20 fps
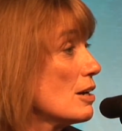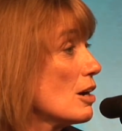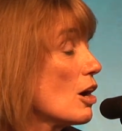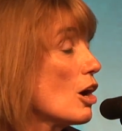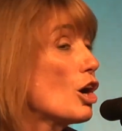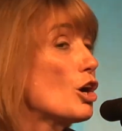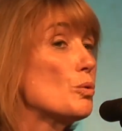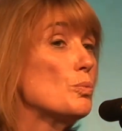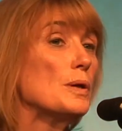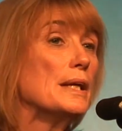
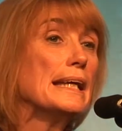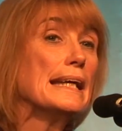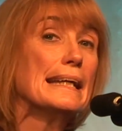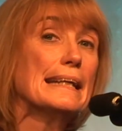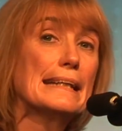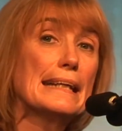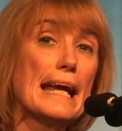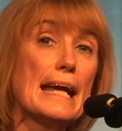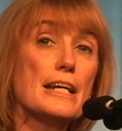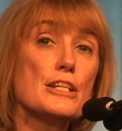Are we
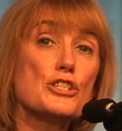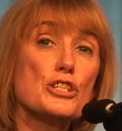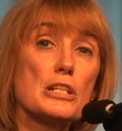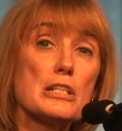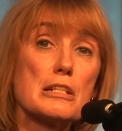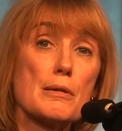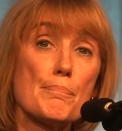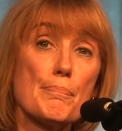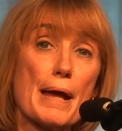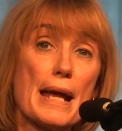engaging
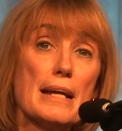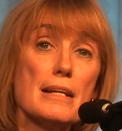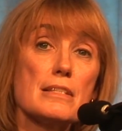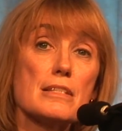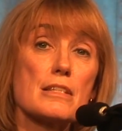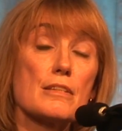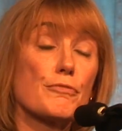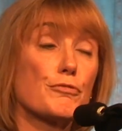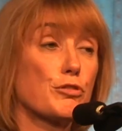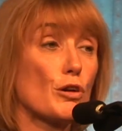
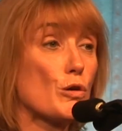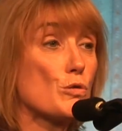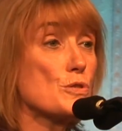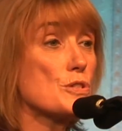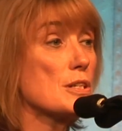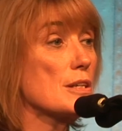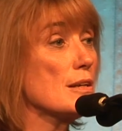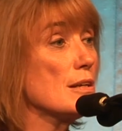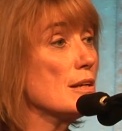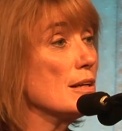debates
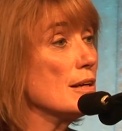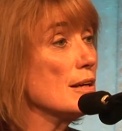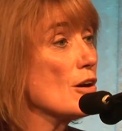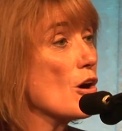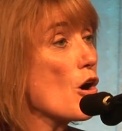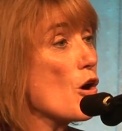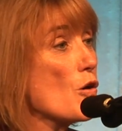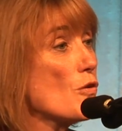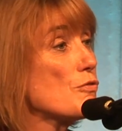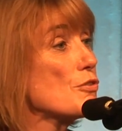frozen
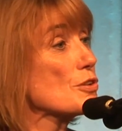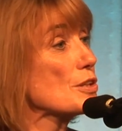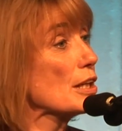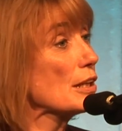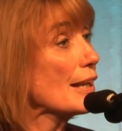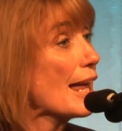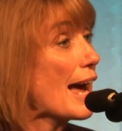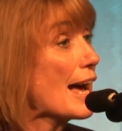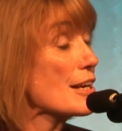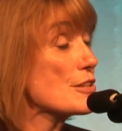over the
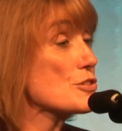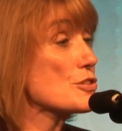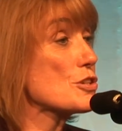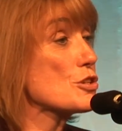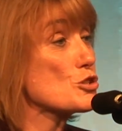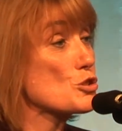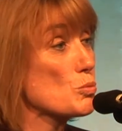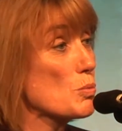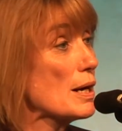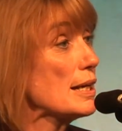
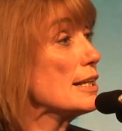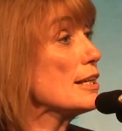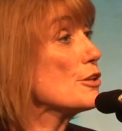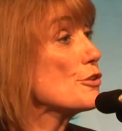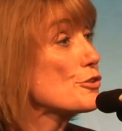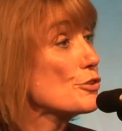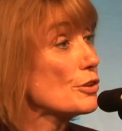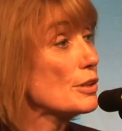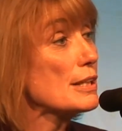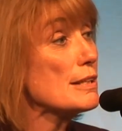last 20,
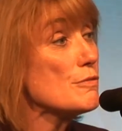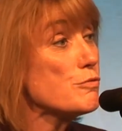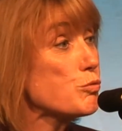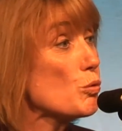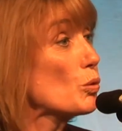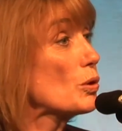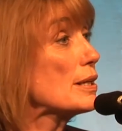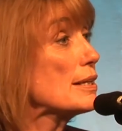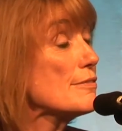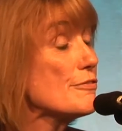30,
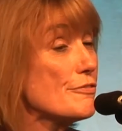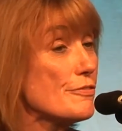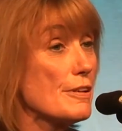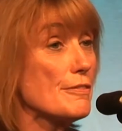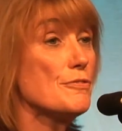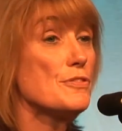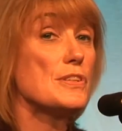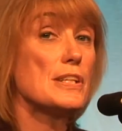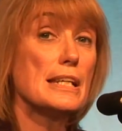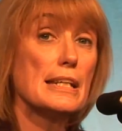40,
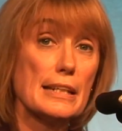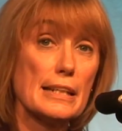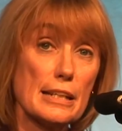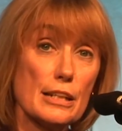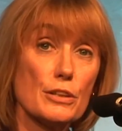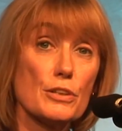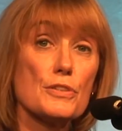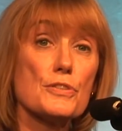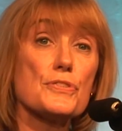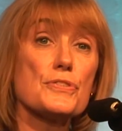50
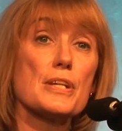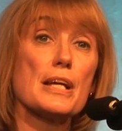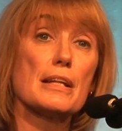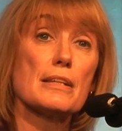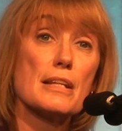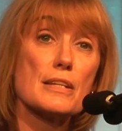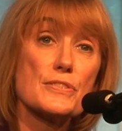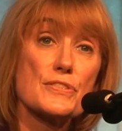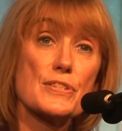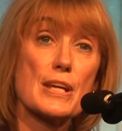years in
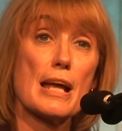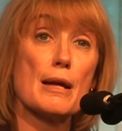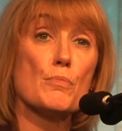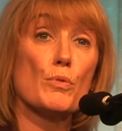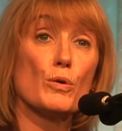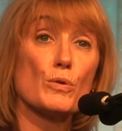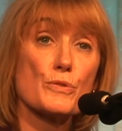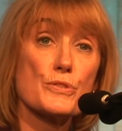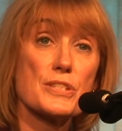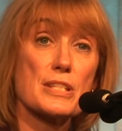the same
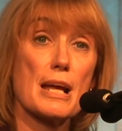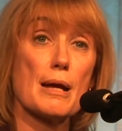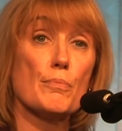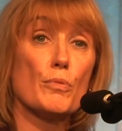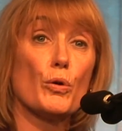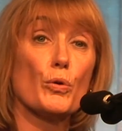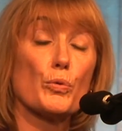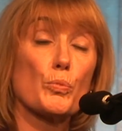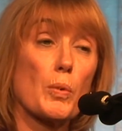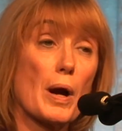
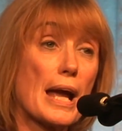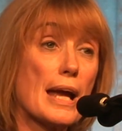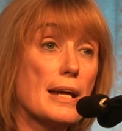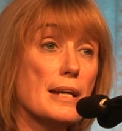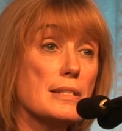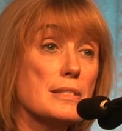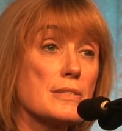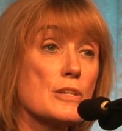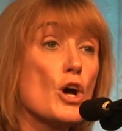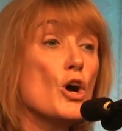old
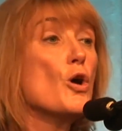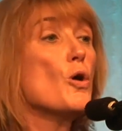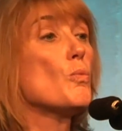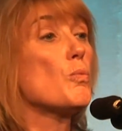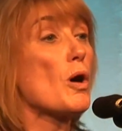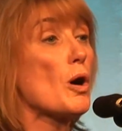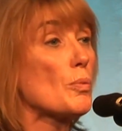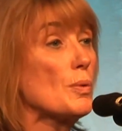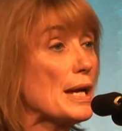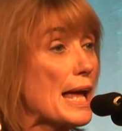ways
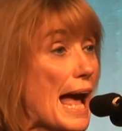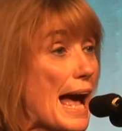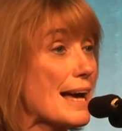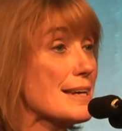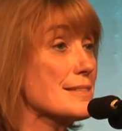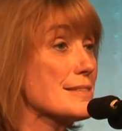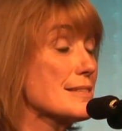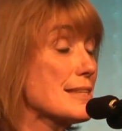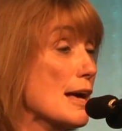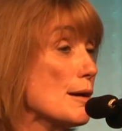while we
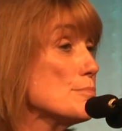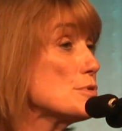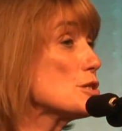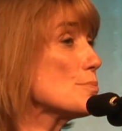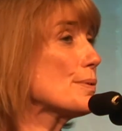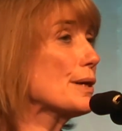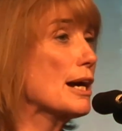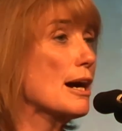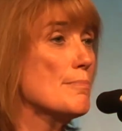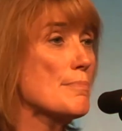ask them to
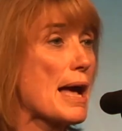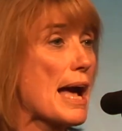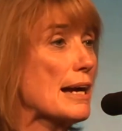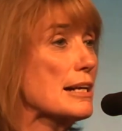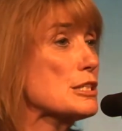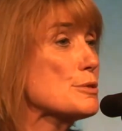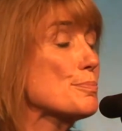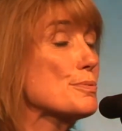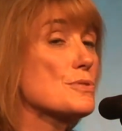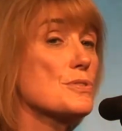become
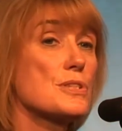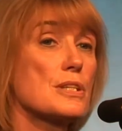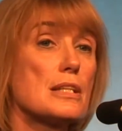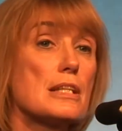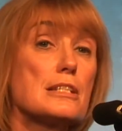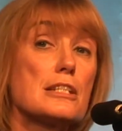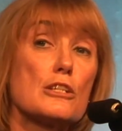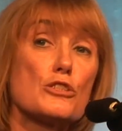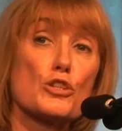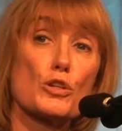experts in the
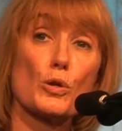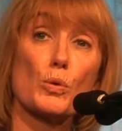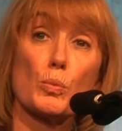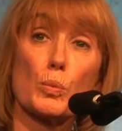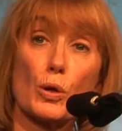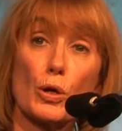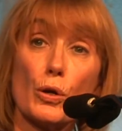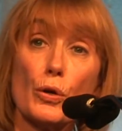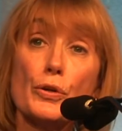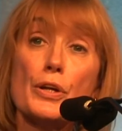digital
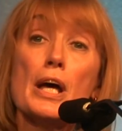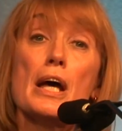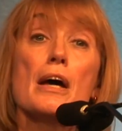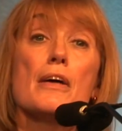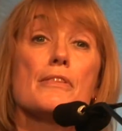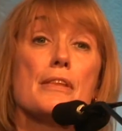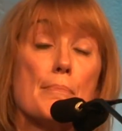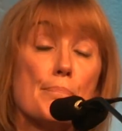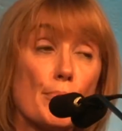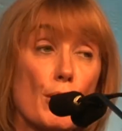world
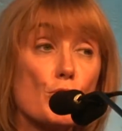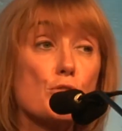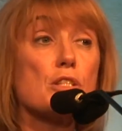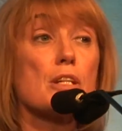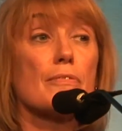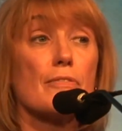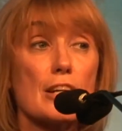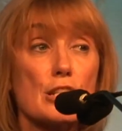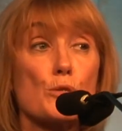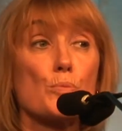that most
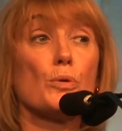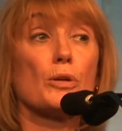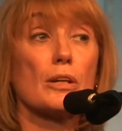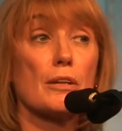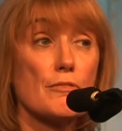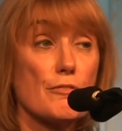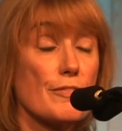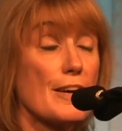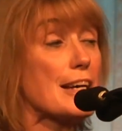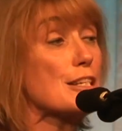of us will
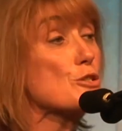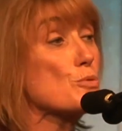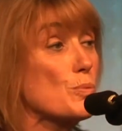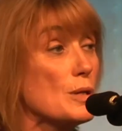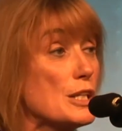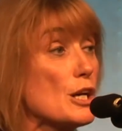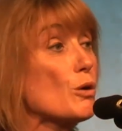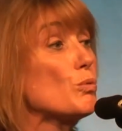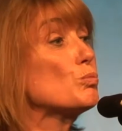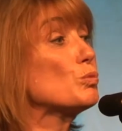confess
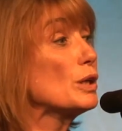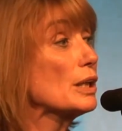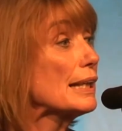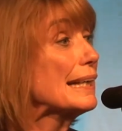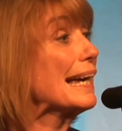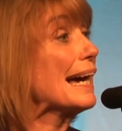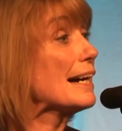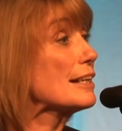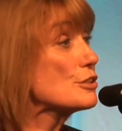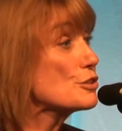we don't
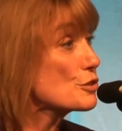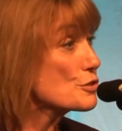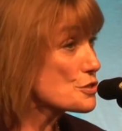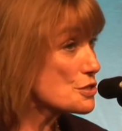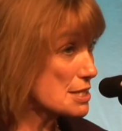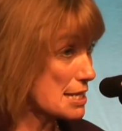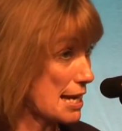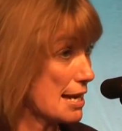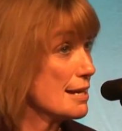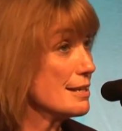really
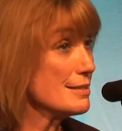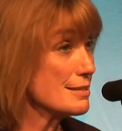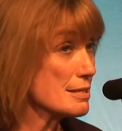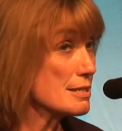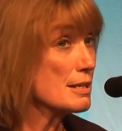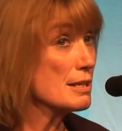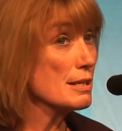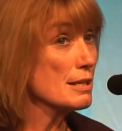understand?